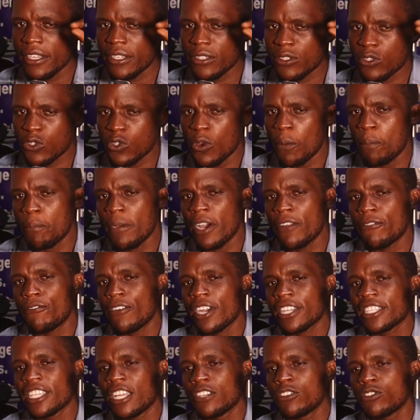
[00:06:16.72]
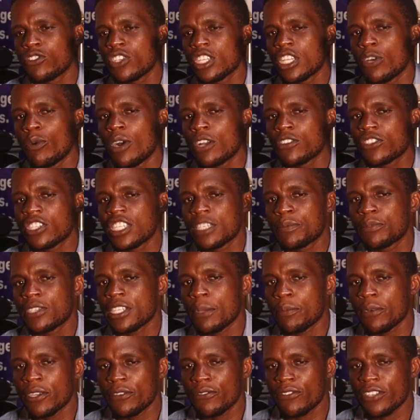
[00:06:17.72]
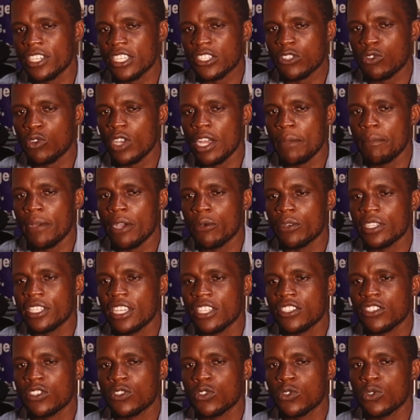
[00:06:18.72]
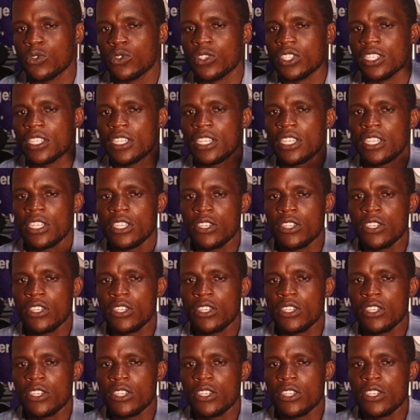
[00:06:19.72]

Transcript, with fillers: soap manufactured using the one-step saponification whereby we just use